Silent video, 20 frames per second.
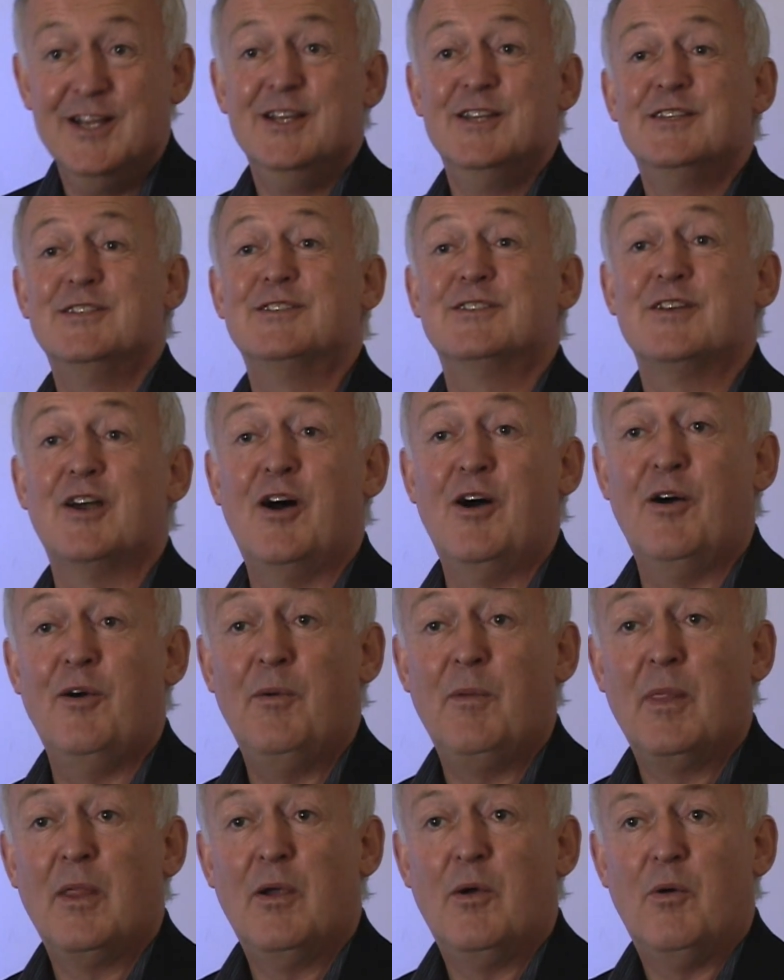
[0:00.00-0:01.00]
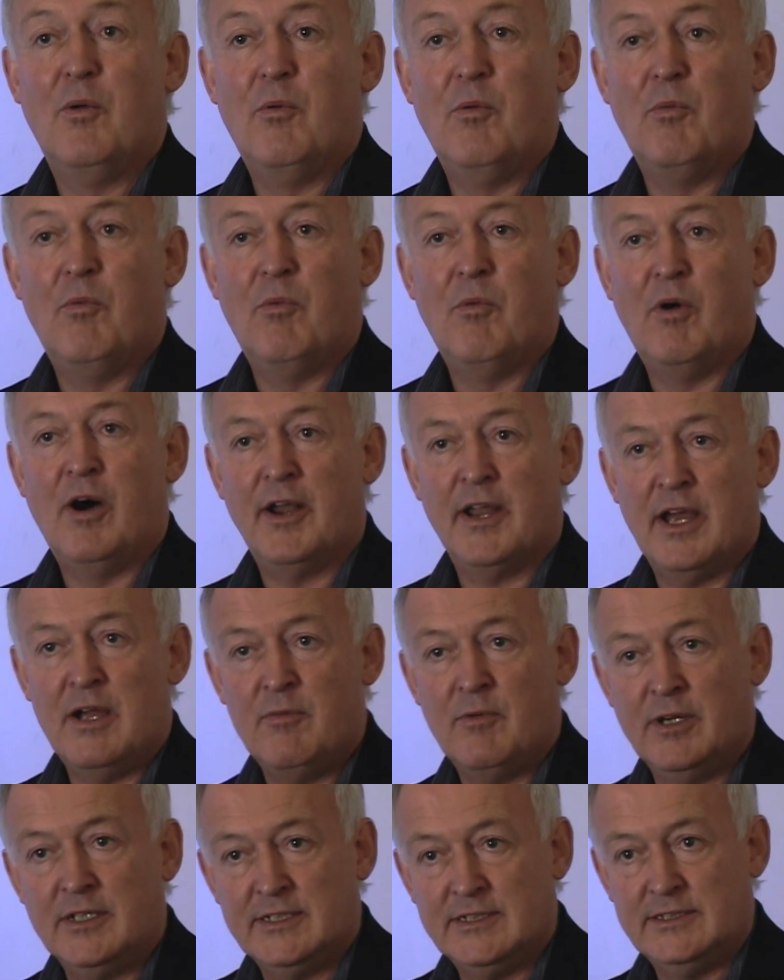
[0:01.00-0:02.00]
So what I
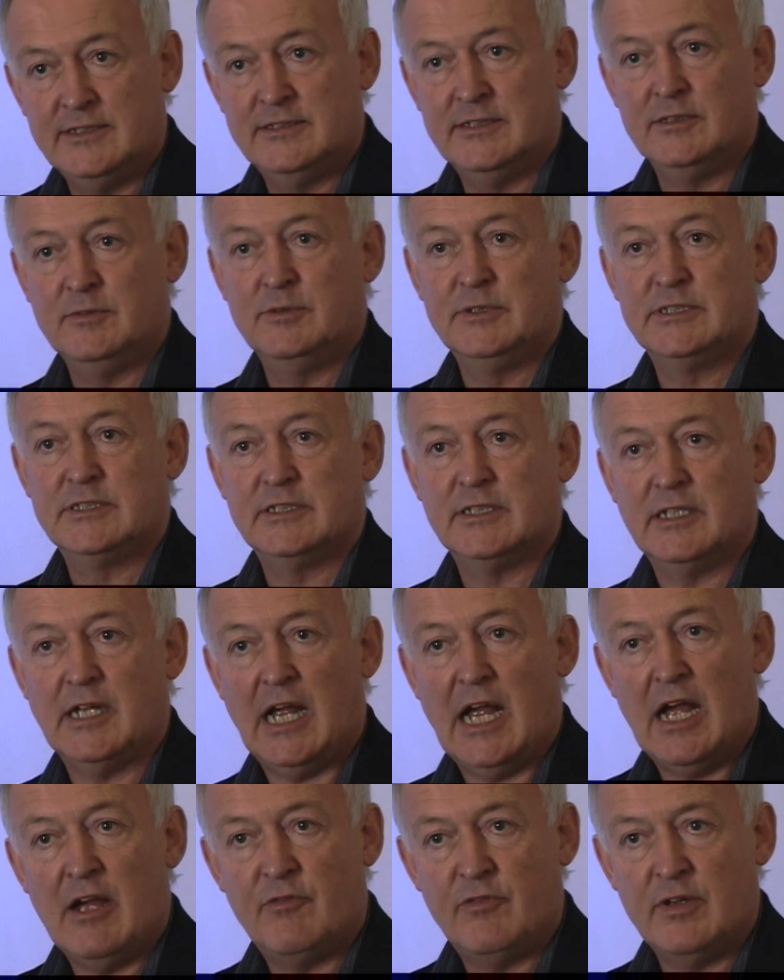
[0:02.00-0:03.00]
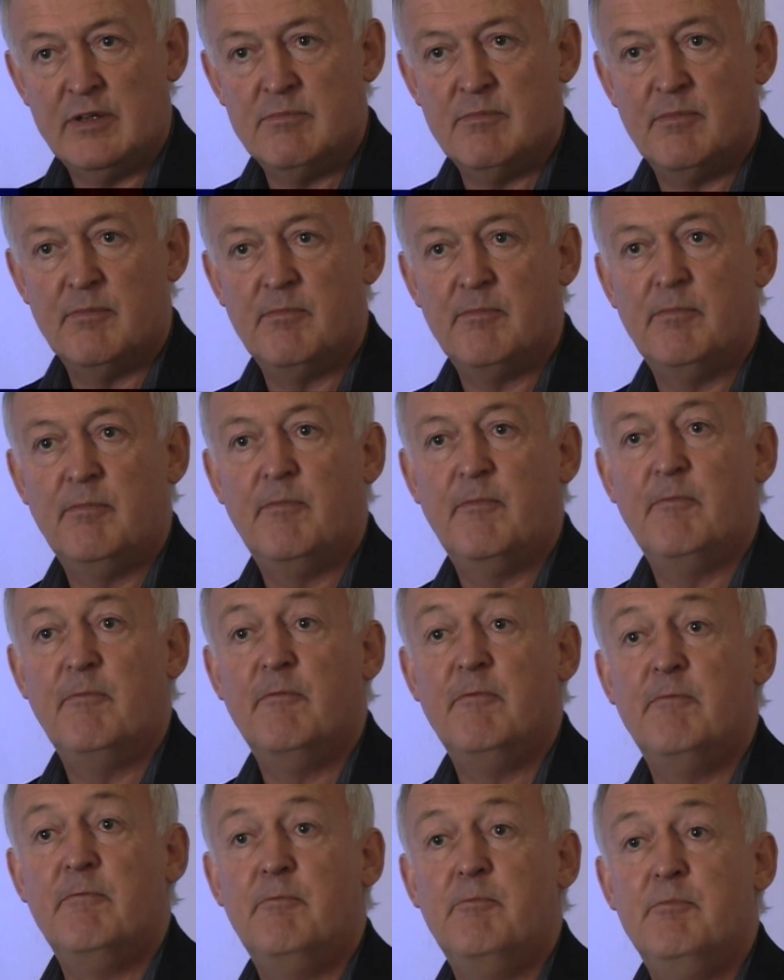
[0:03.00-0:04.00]
wanted to do was to have him
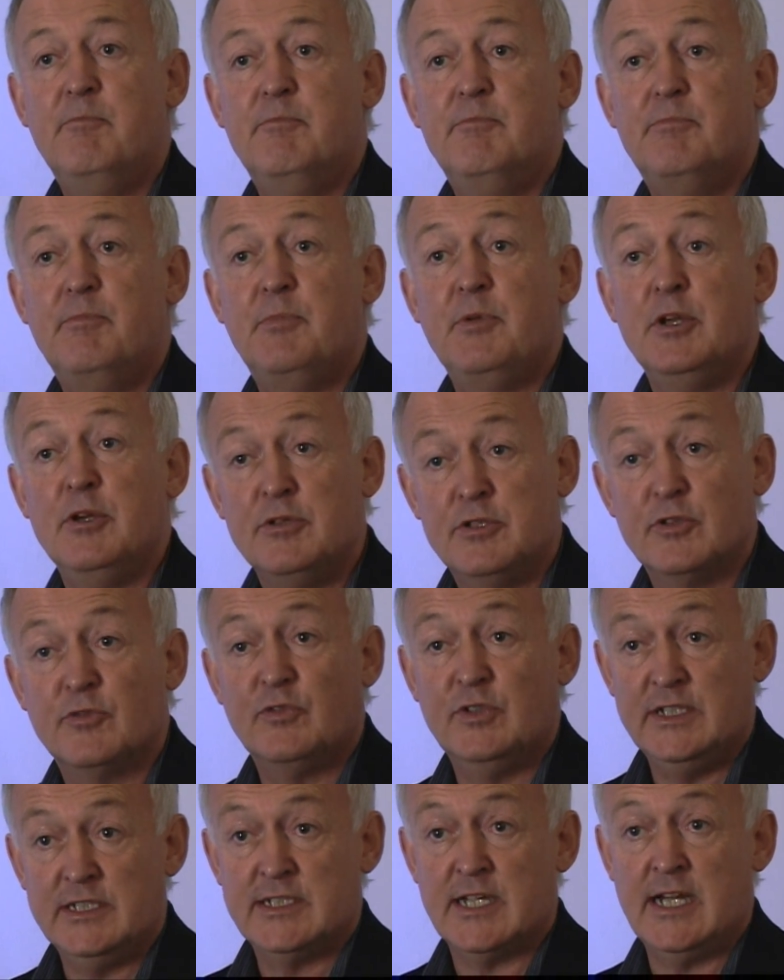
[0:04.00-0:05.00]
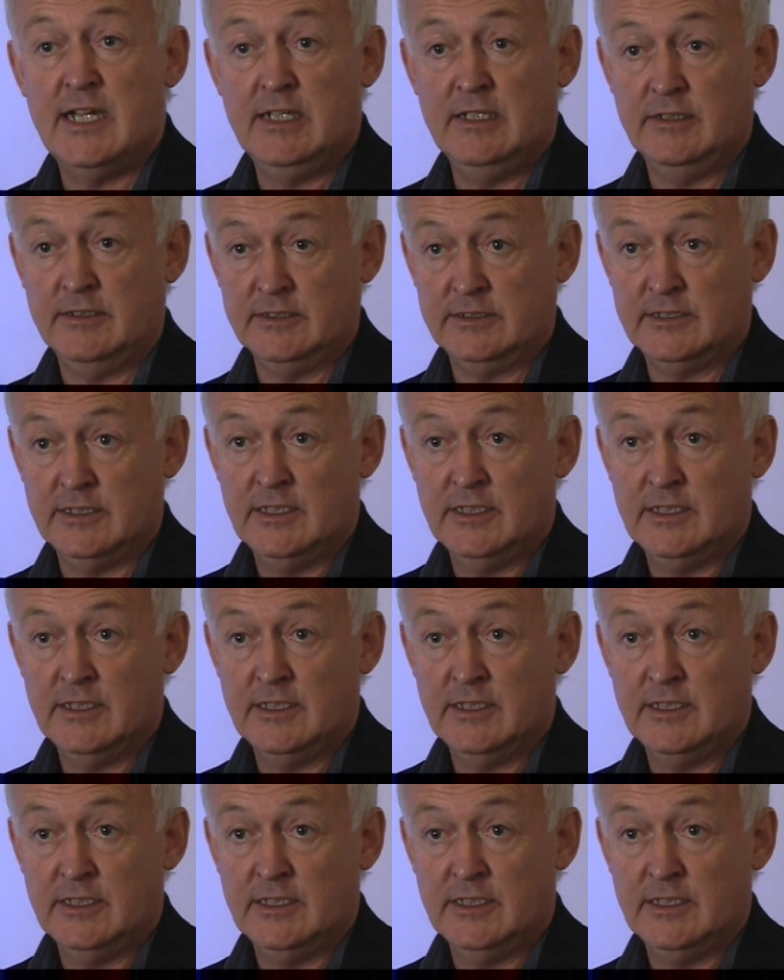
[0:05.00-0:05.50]
beautifully tailored,